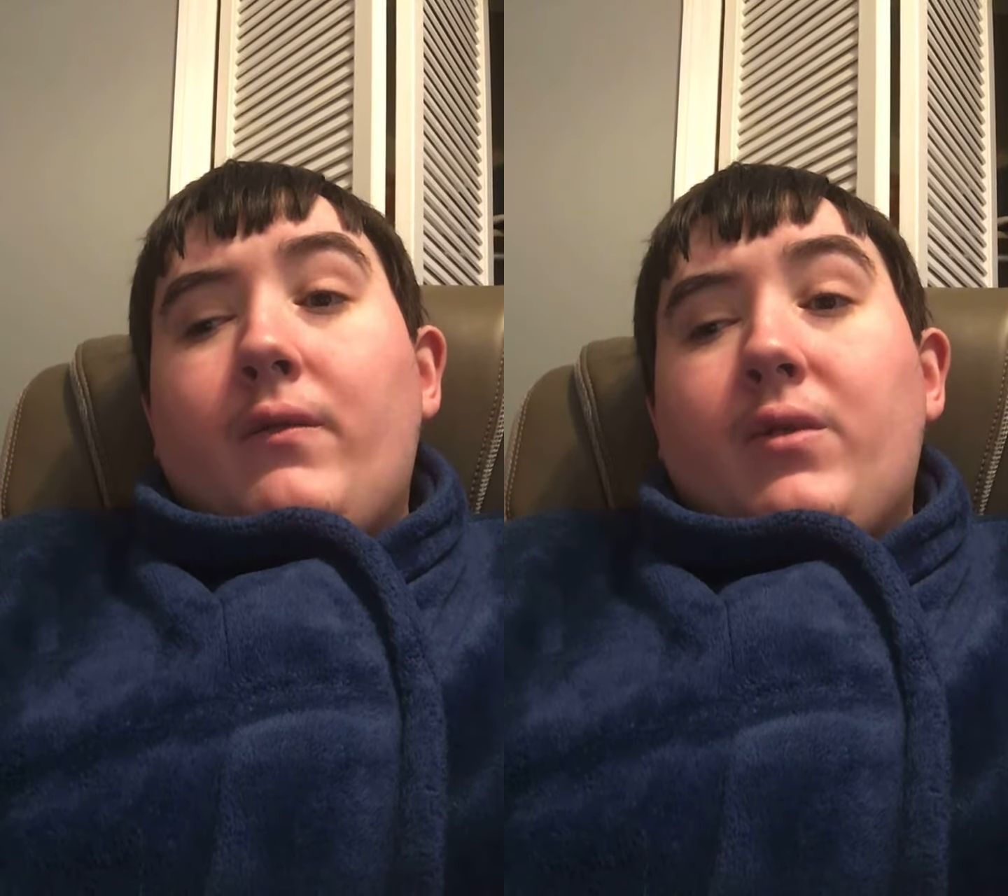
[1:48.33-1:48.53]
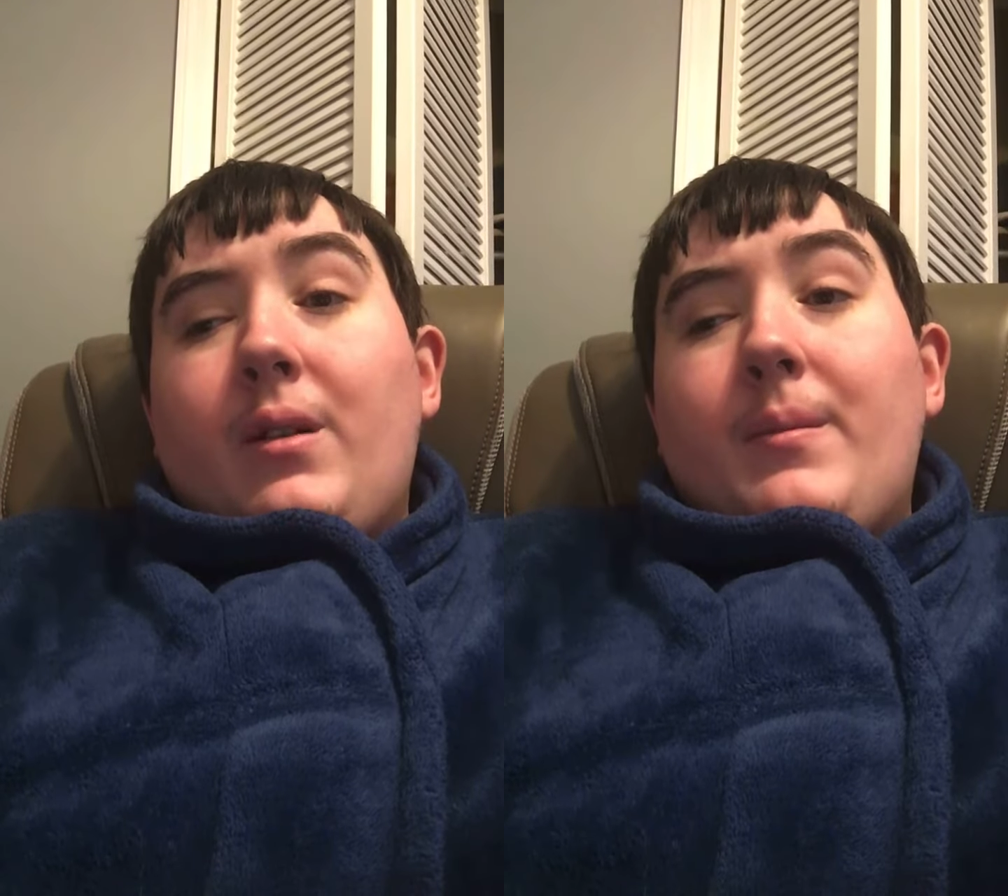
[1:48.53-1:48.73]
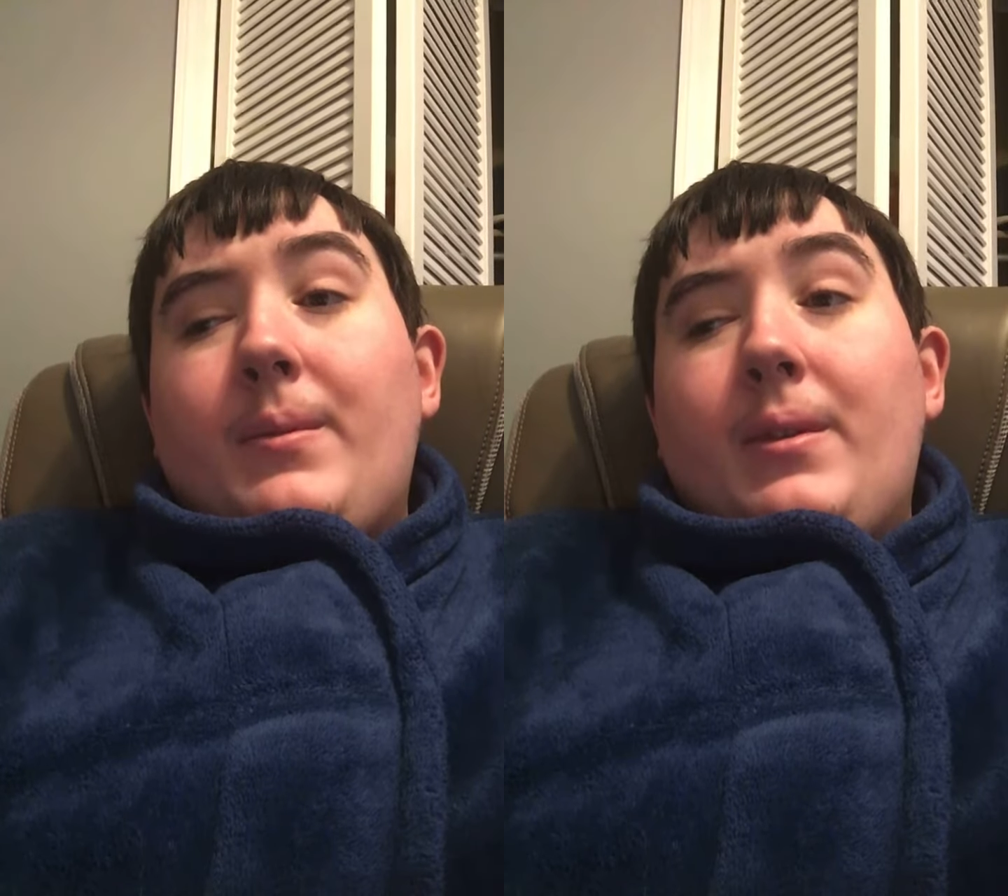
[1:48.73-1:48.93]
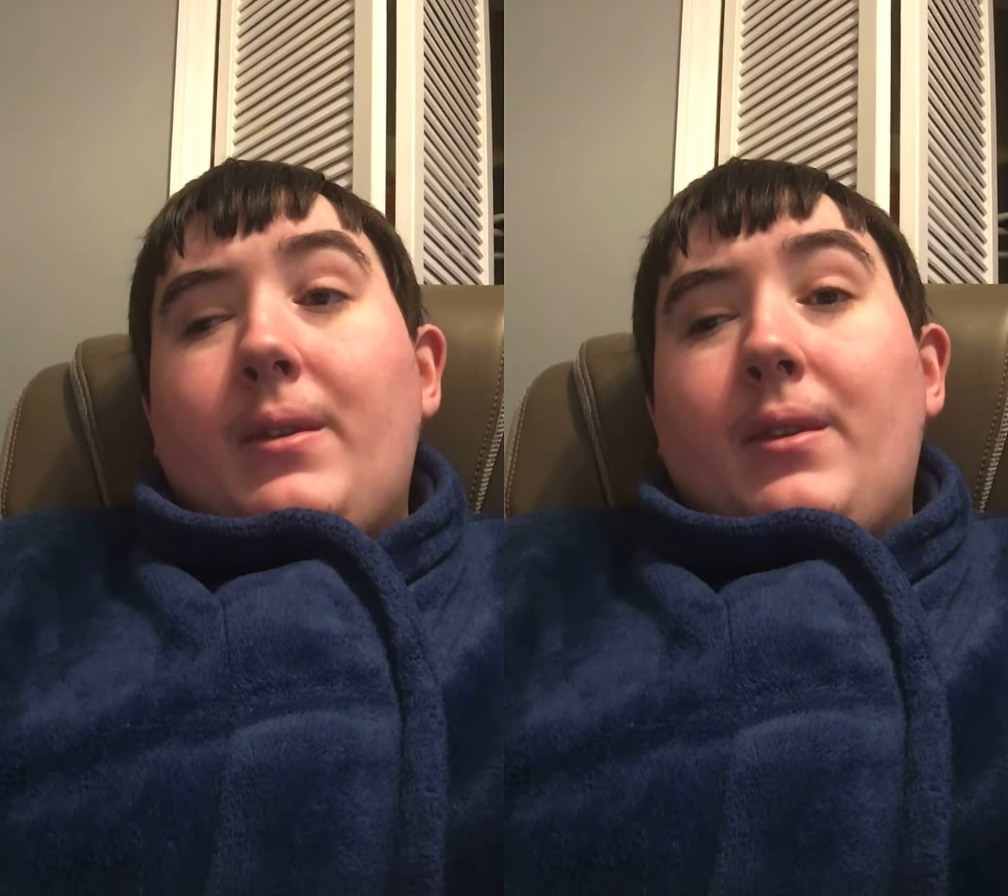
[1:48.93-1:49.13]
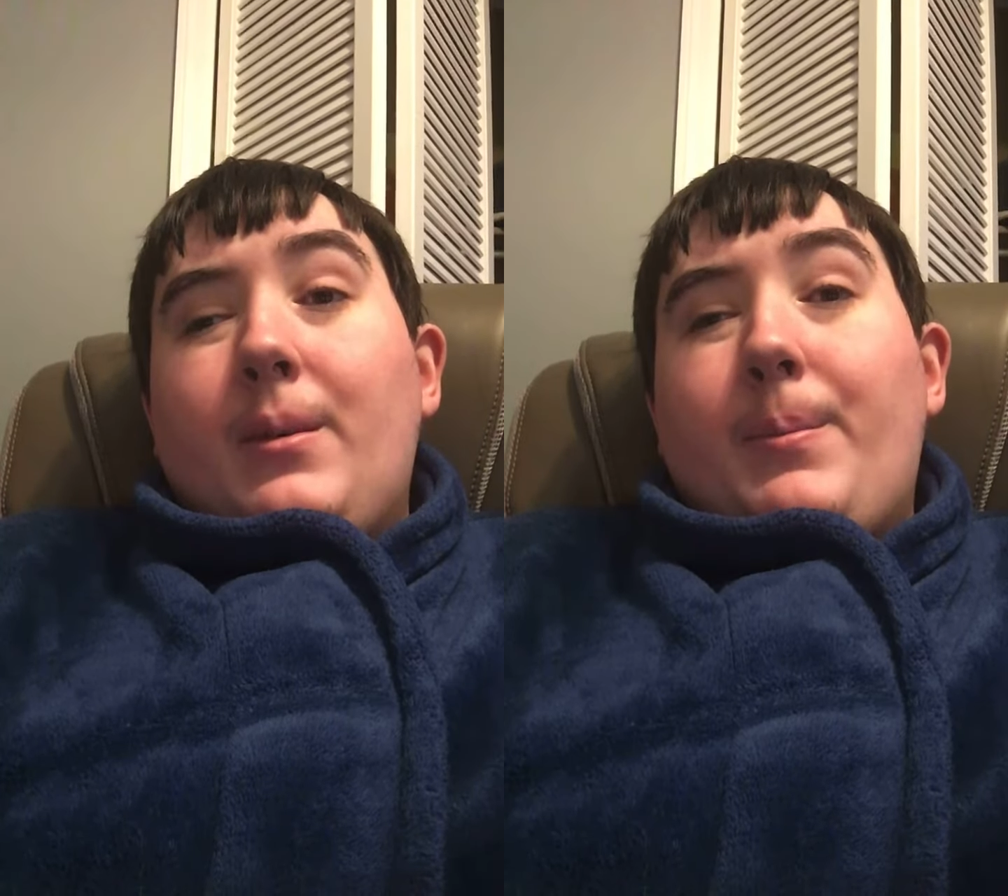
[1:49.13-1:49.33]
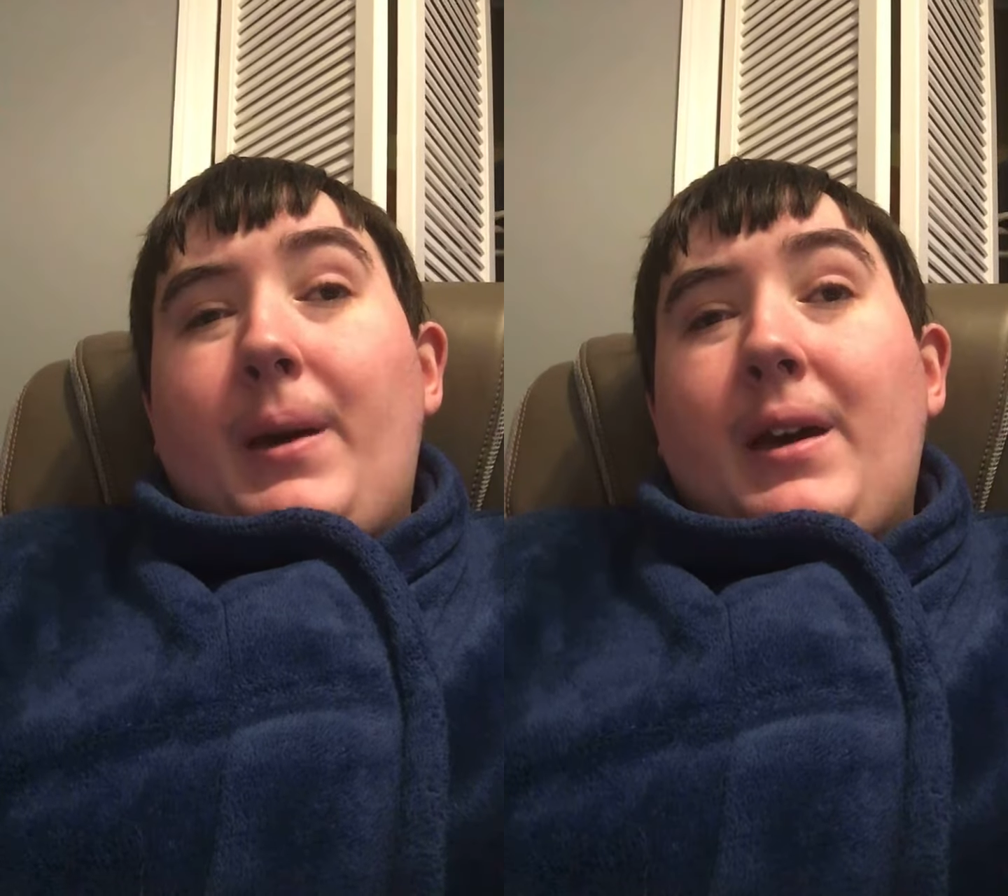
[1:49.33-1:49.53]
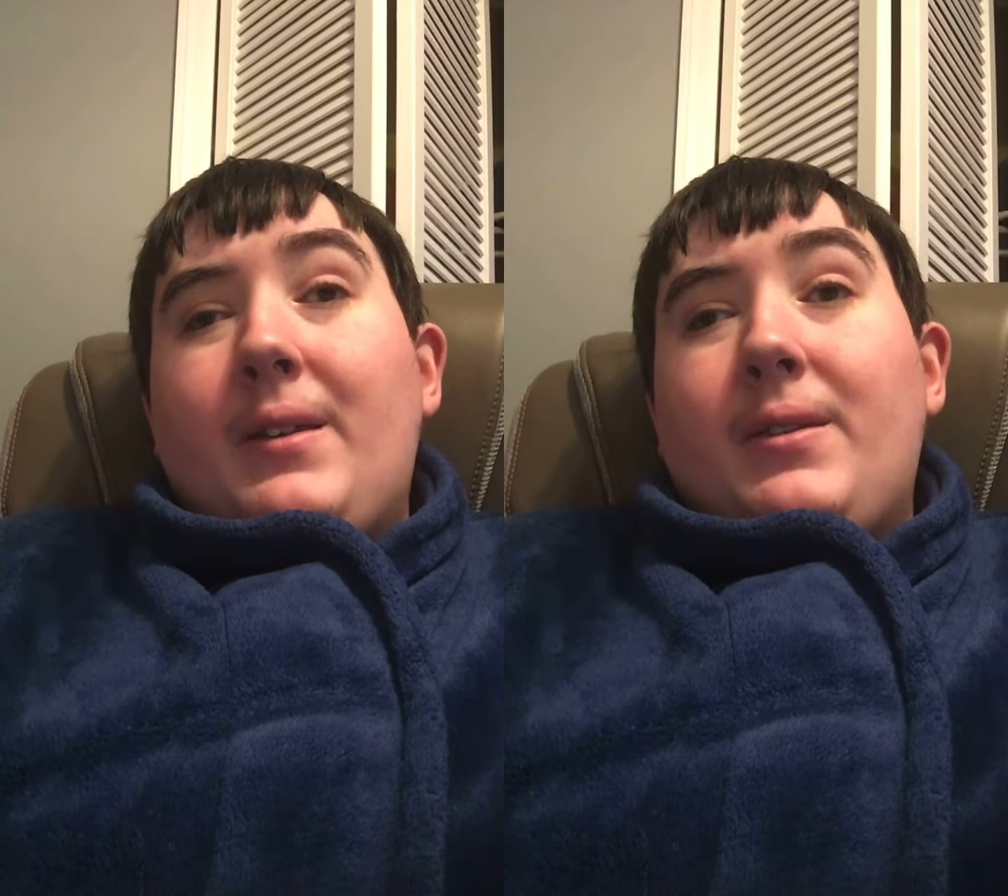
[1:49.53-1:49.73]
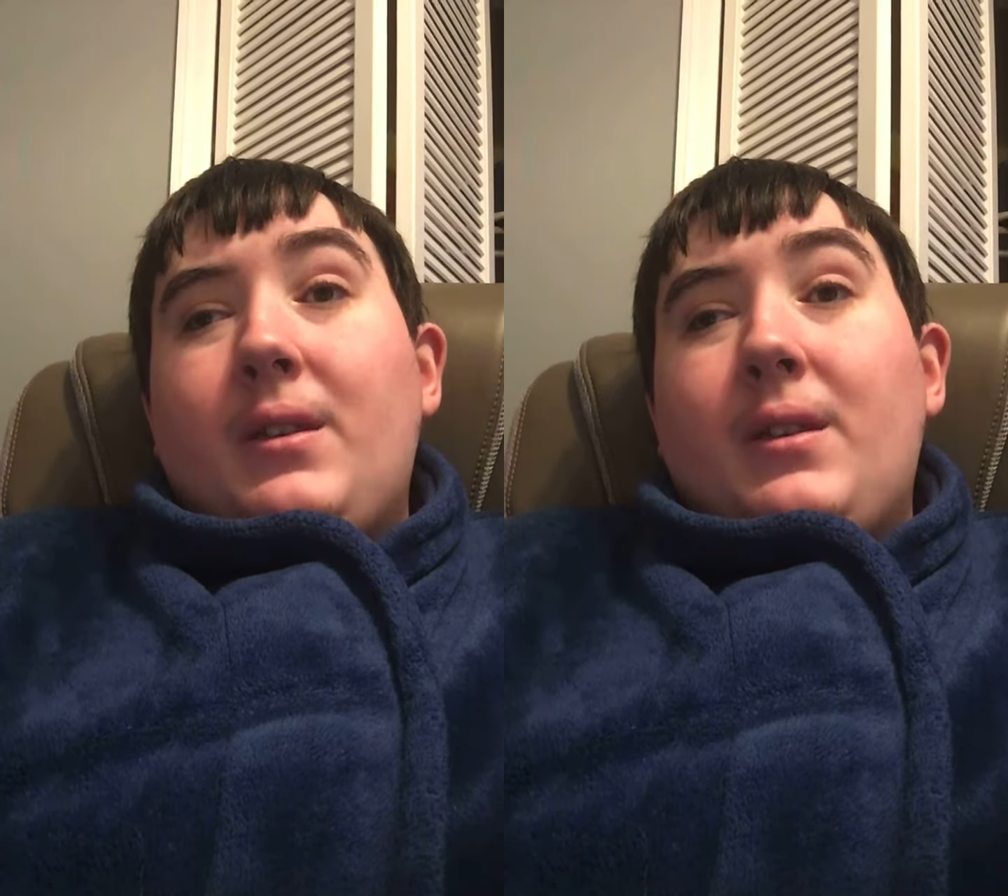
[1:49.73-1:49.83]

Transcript: from the path